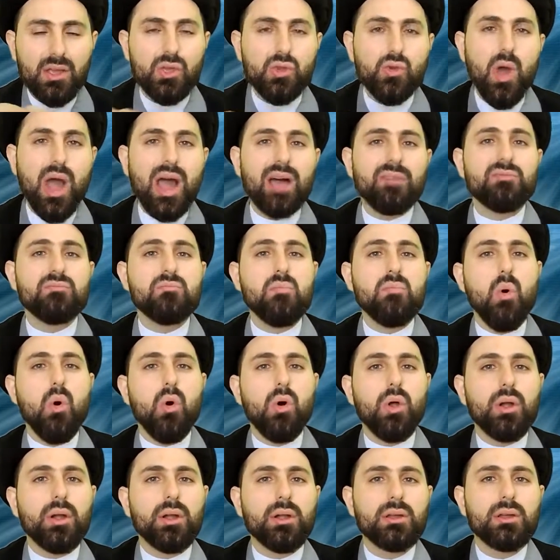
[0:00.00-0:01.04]
you have
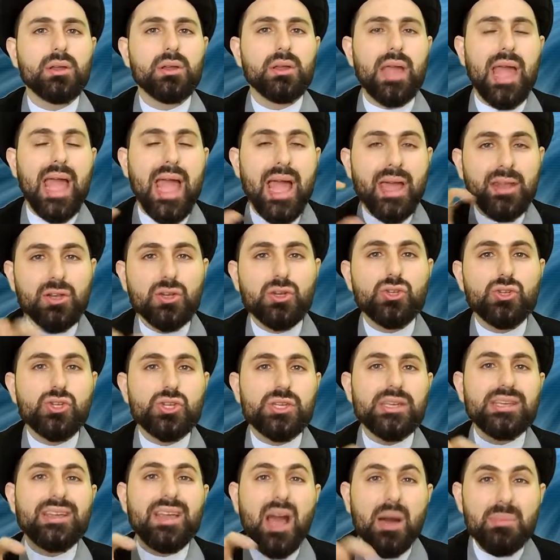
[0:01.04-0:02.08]
more
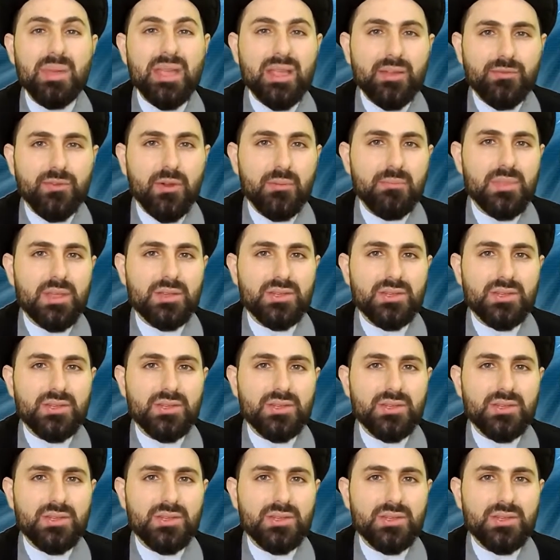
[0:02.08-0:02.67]
energy coming from